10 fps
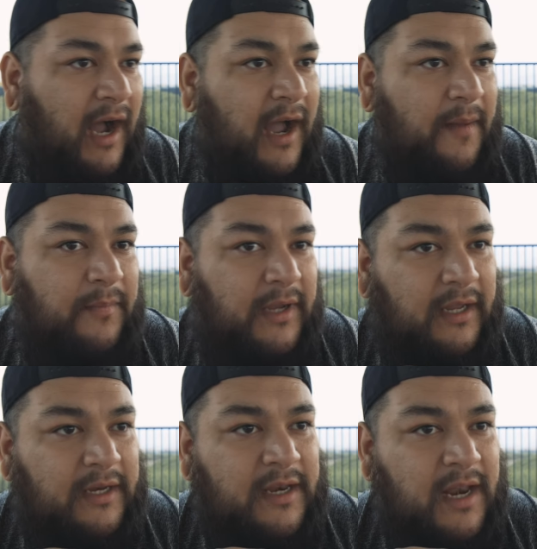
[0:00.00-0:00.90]
I'm
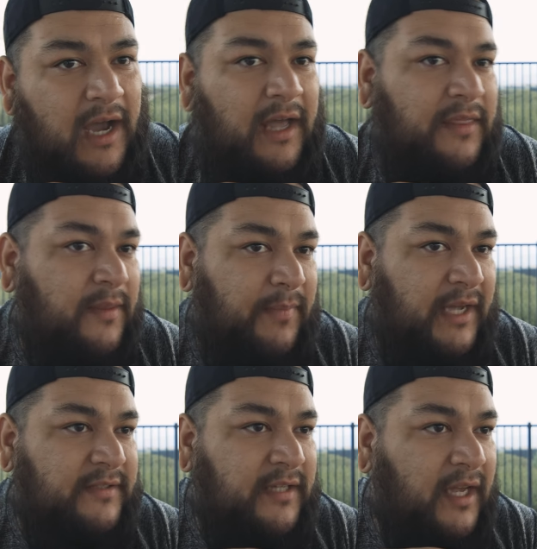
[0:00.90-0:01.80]
not the
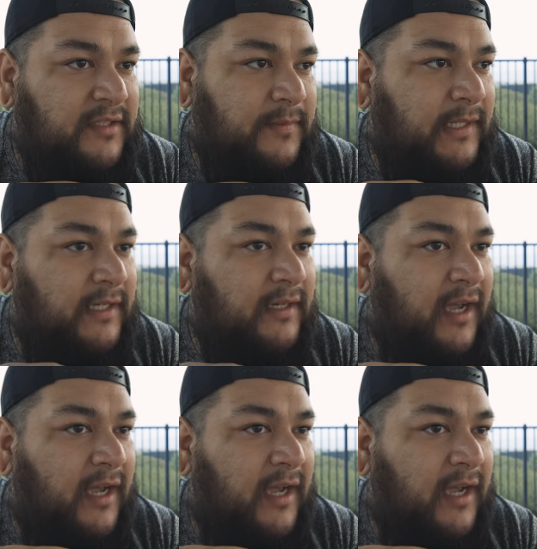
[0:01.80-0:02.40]
best husband.